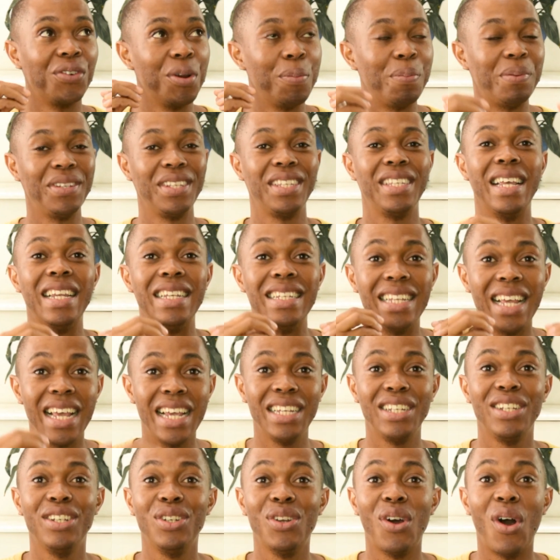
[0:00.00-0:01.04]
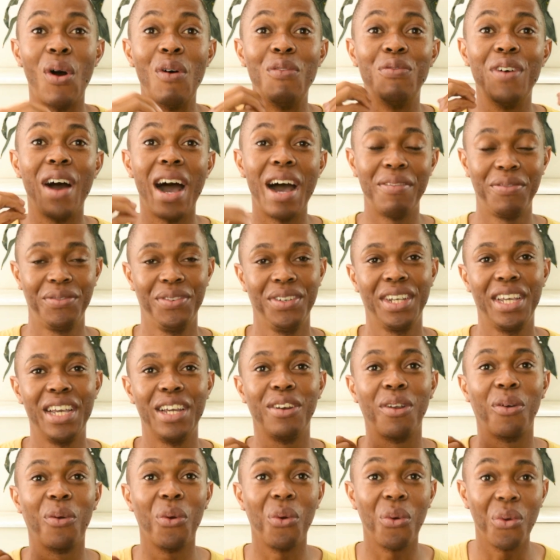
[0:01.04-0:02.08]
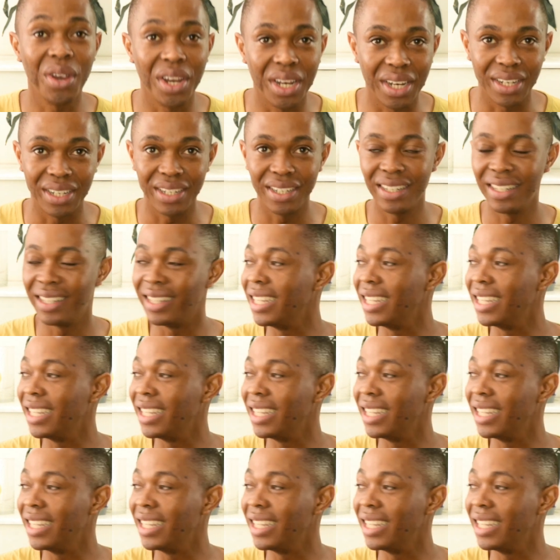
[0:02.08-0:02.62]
representation of African Queen.